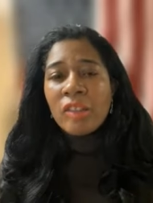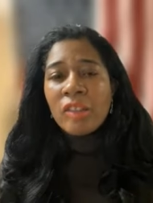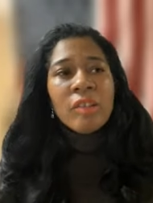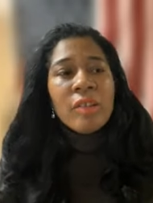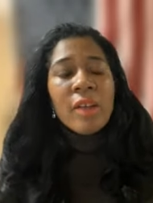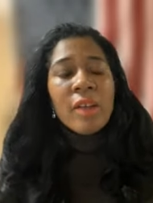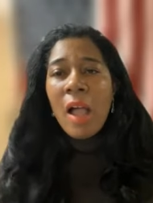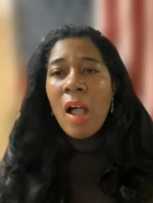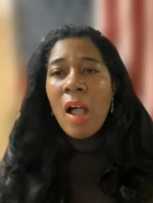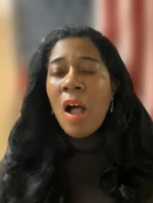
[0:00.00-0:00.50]
So
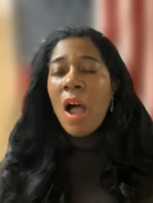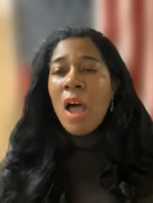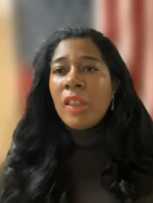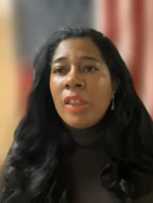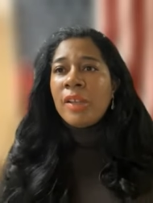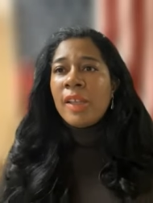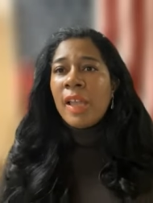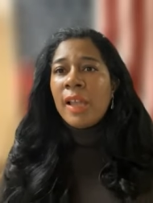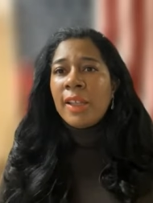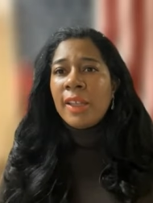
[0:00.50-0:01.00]
now all
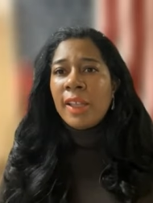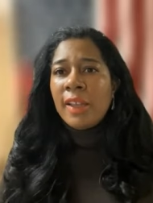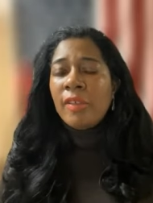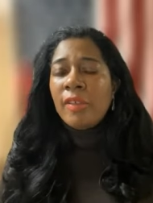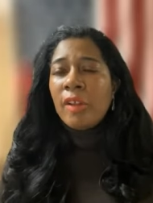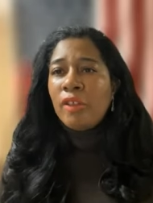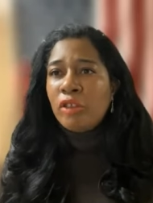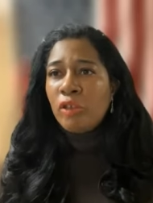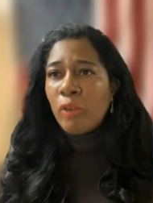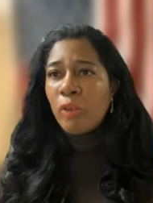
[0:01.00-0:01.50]
the delegates
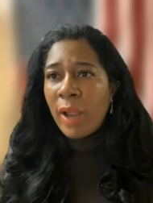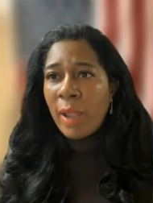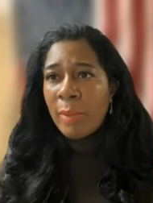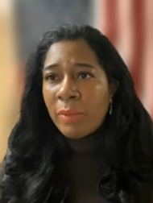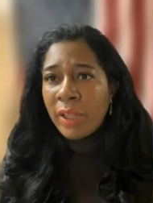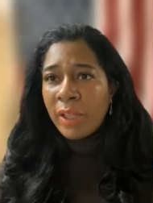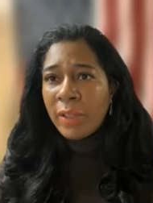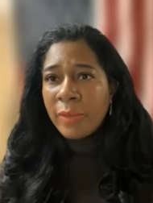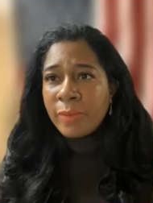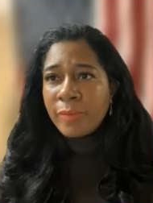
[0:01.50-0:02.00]
are
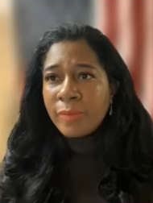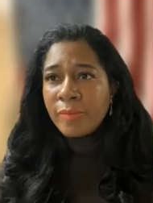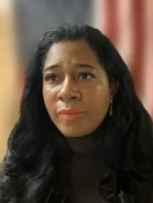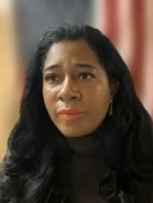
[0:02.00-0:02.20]
scrambling.